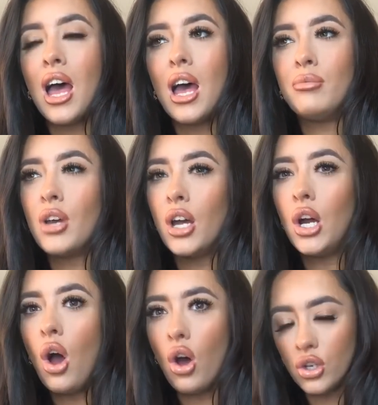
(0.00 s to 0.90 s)
I'm not
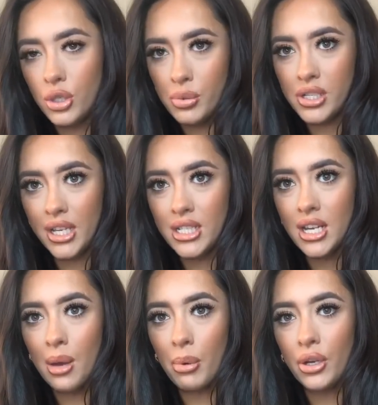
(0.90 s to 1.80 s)
100%
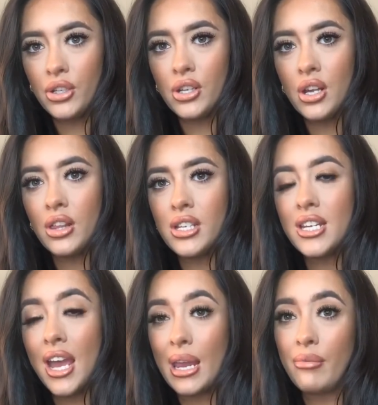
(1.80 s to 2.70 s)
about the
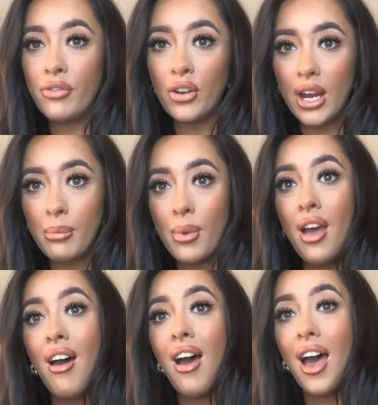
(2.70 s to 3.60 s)
time frame
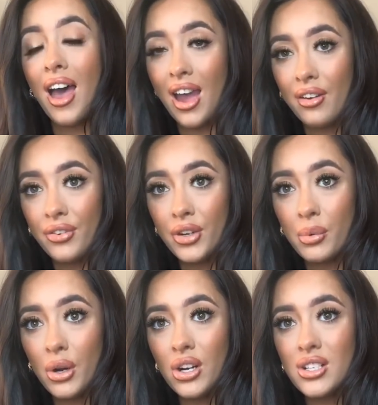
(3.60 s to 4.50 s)

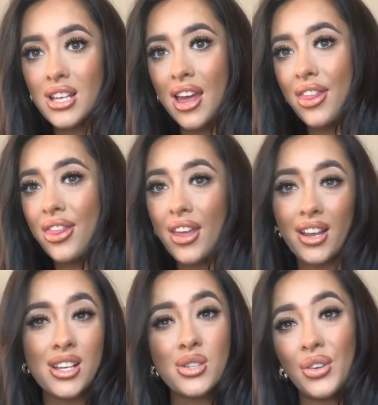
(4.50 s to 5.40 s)
afterwards. I think
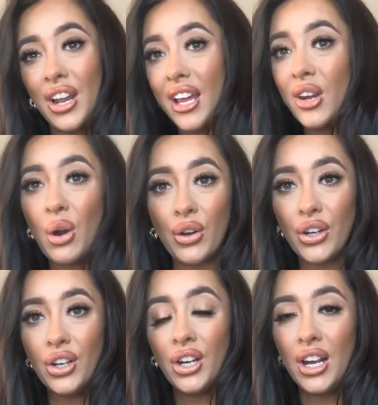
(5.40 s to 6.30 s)
it's only like an
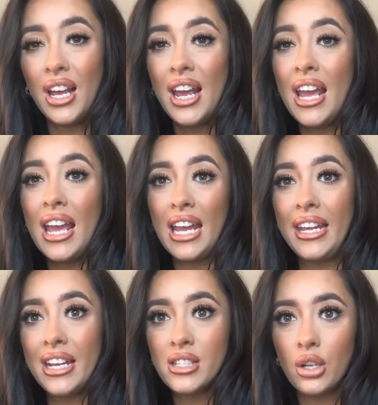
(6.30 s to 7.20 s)
hour.
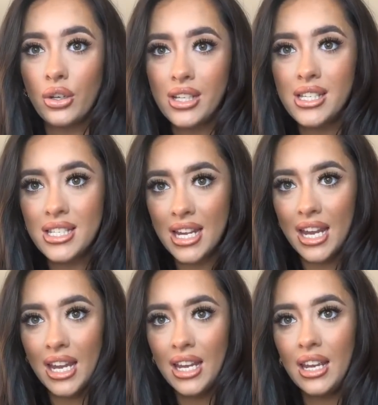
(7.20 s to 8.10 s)
He is allowed to
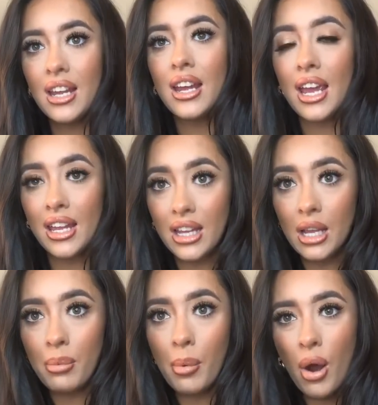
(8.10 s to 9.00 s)
stay in the
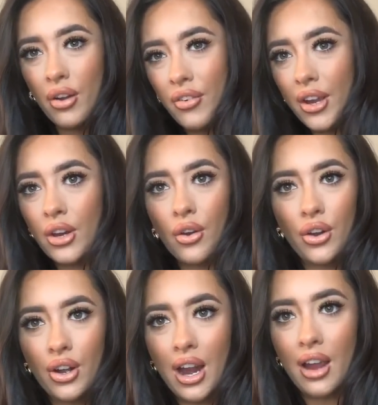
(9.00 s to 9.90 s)
labour ward for like an
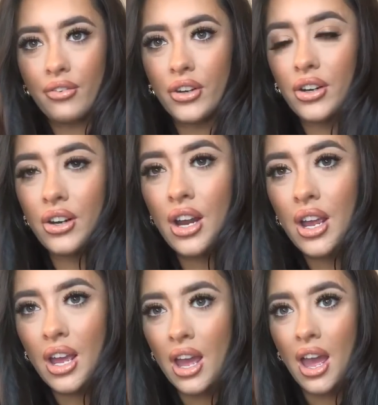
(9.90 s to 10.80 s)
hour after
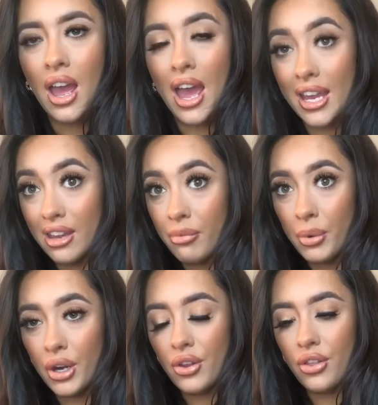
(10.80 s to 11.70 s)
I give
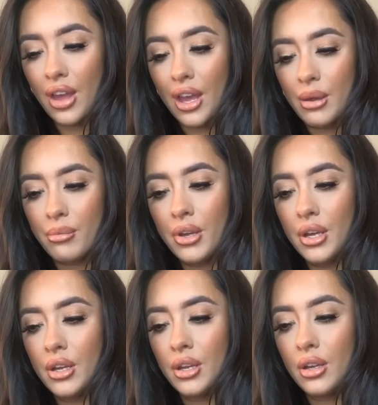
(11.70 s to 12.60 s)
birth,
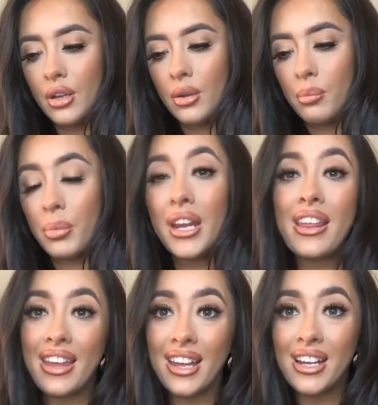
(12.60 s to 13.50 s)
but he
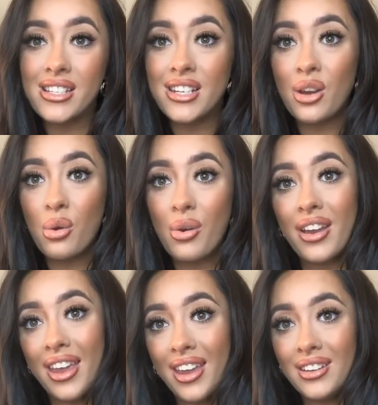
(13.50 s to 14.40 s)
then has to go
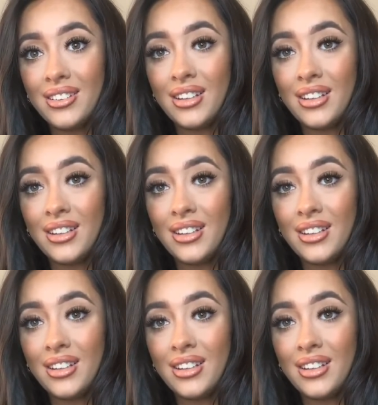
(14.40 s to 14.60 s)
again.